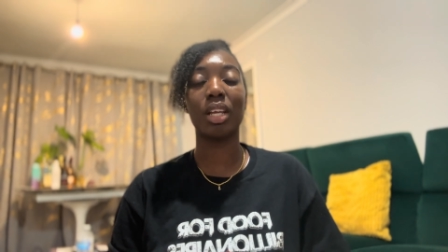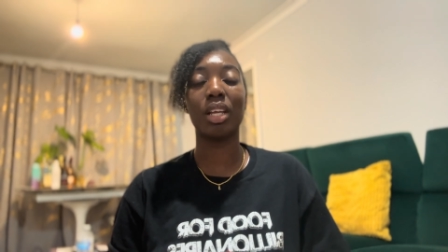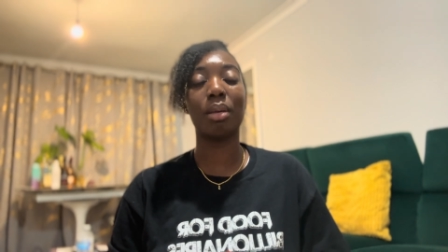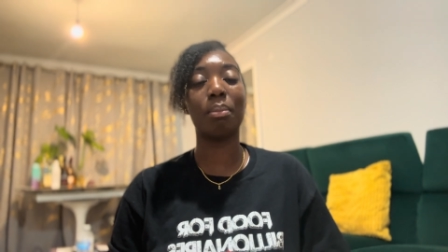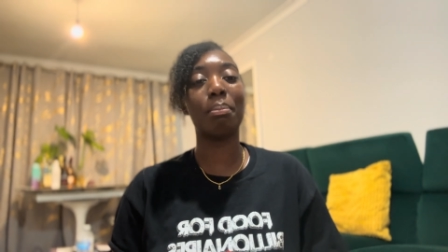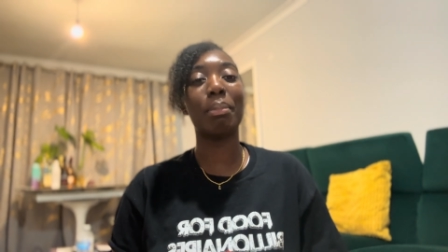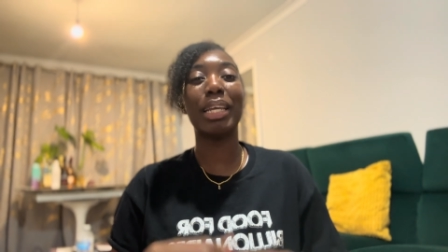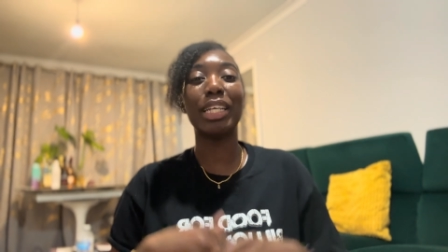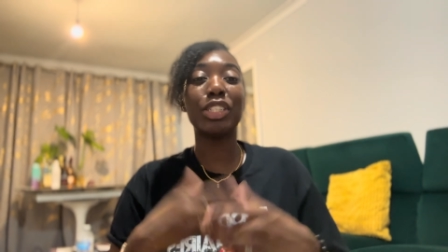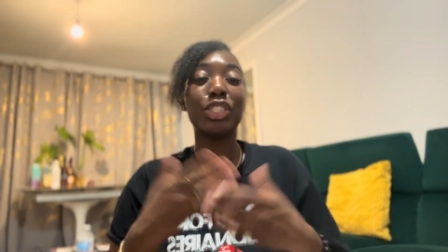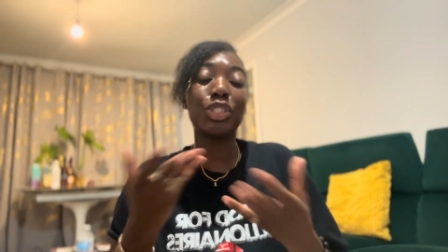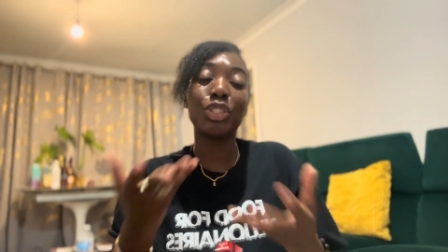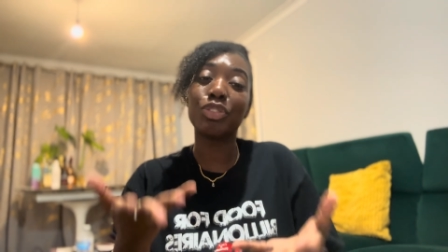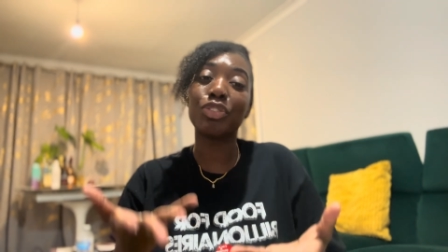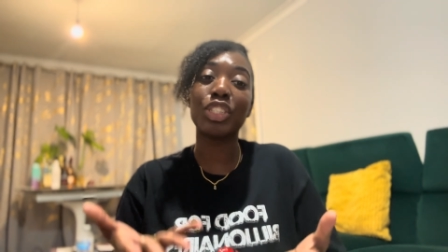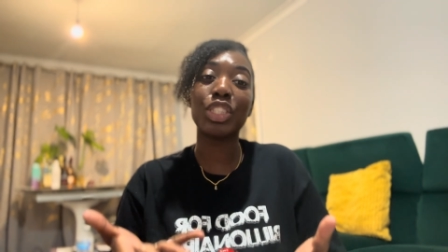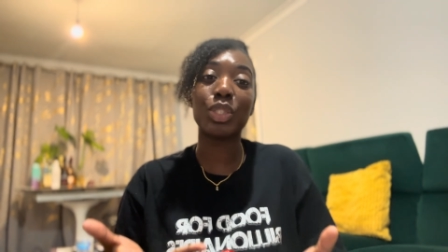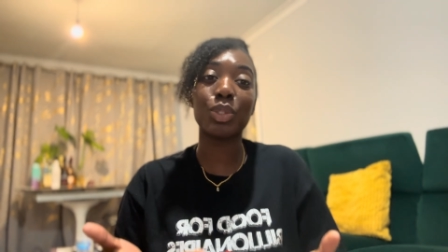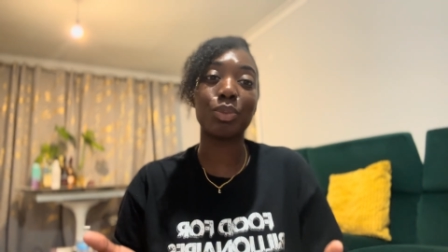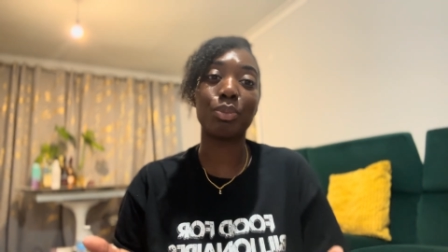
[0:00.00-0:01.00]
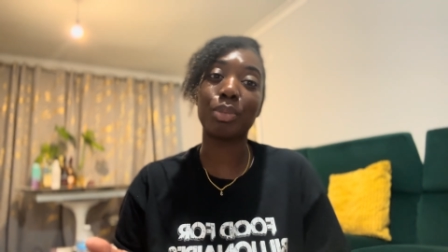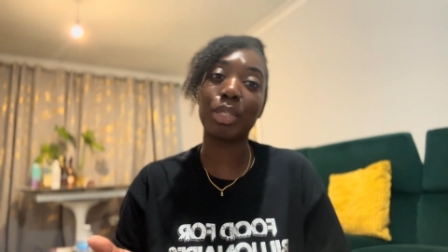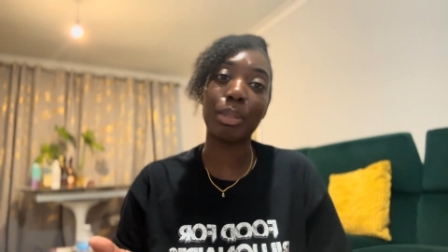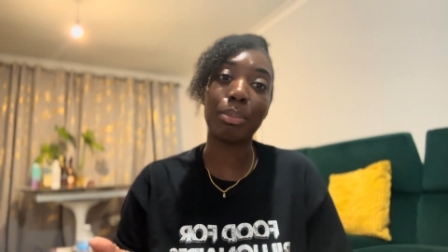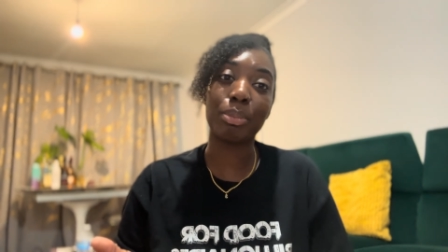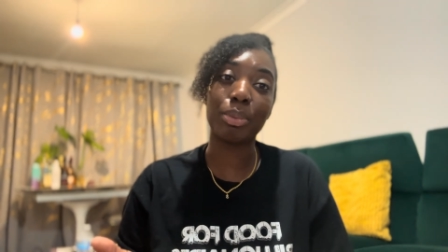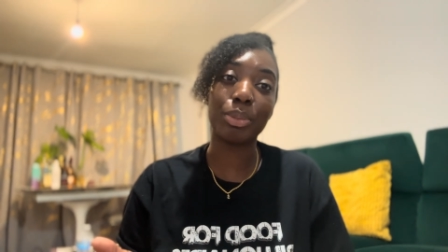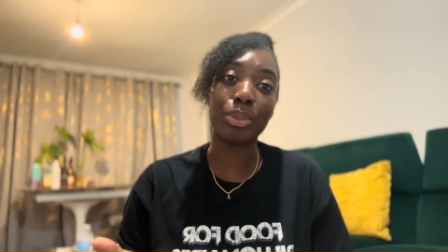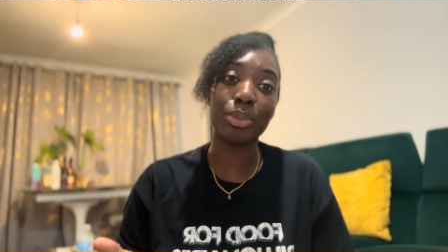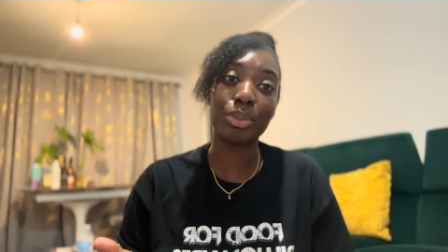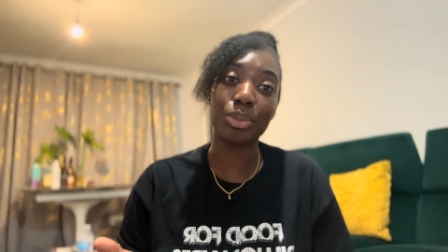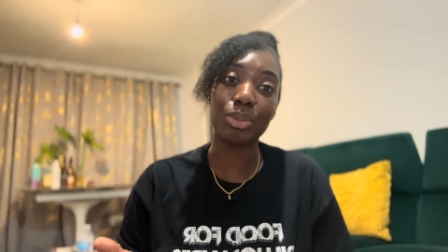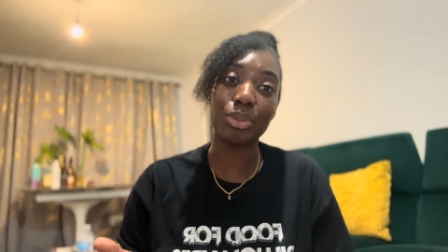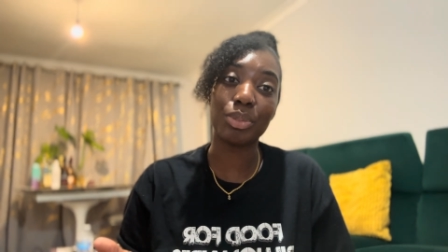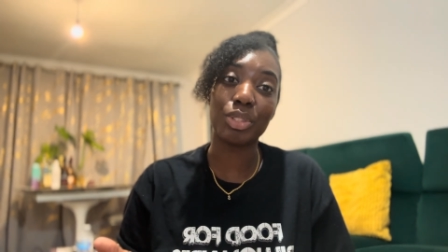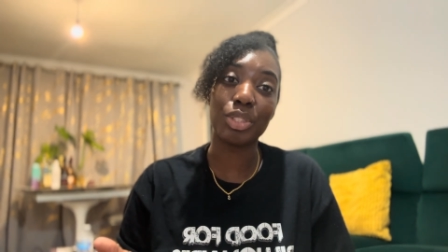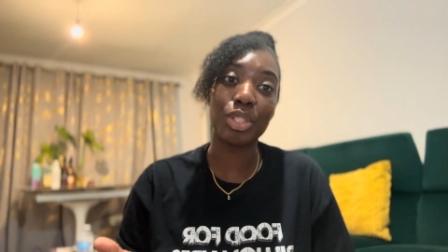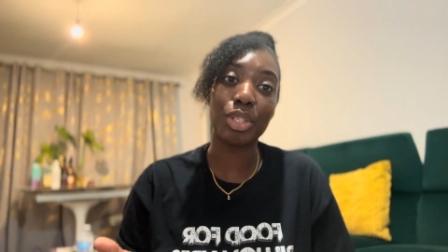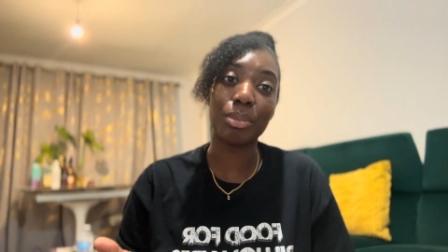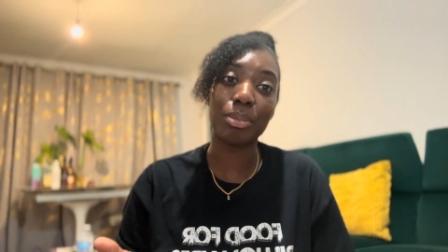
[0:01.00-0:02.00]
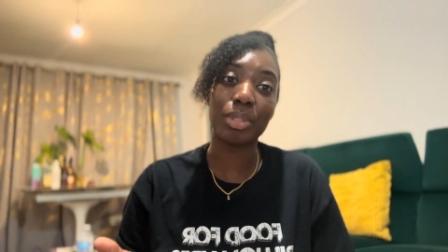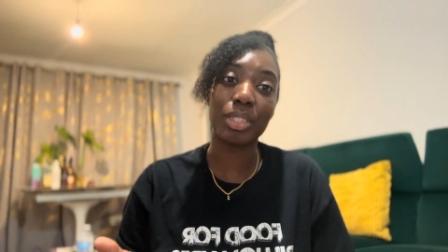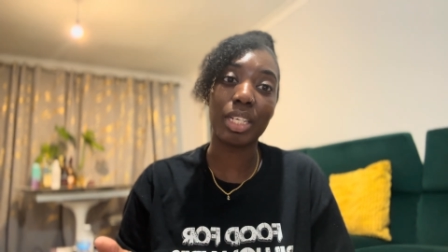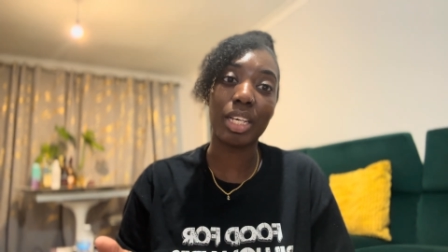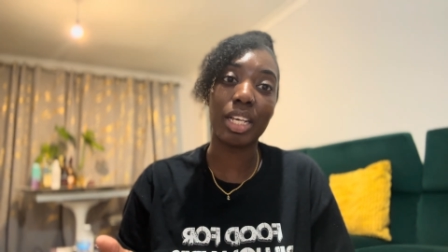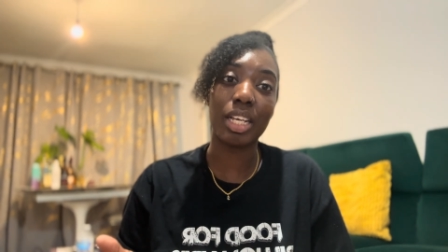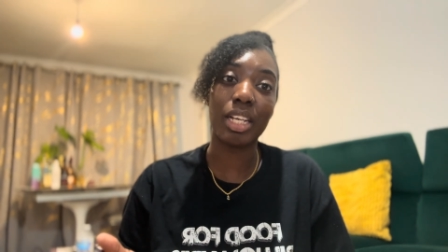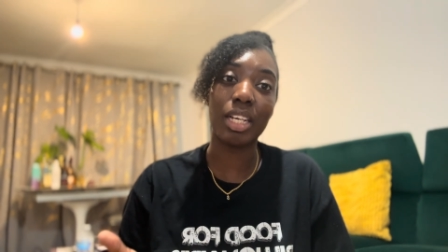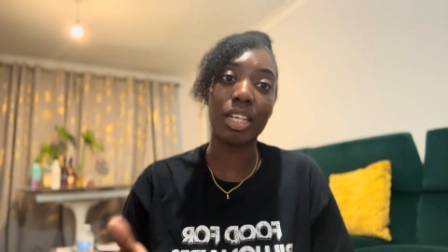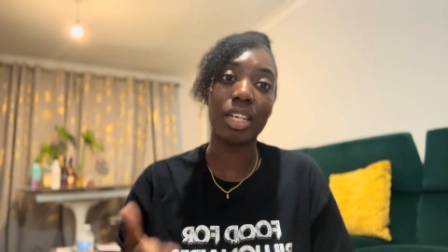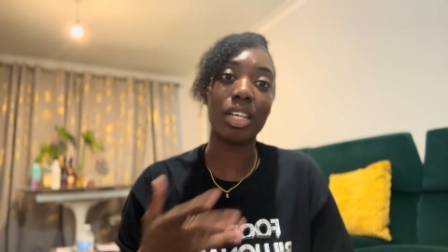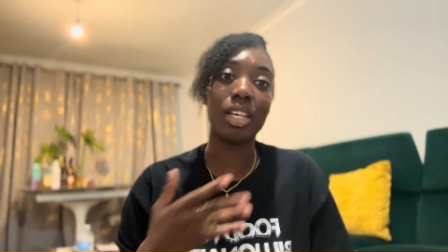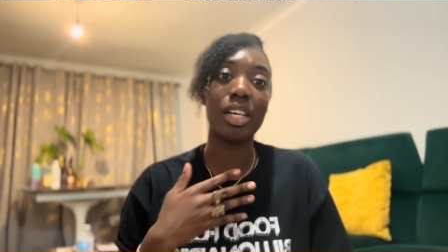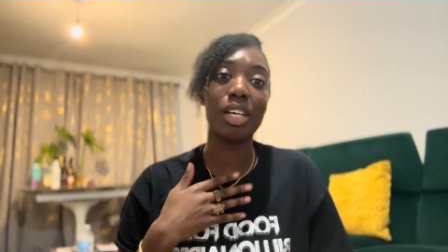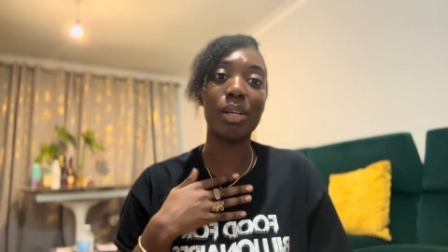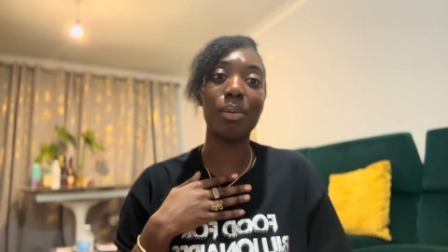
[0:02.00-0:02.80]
made new friends with people. Do you know what I'm saying?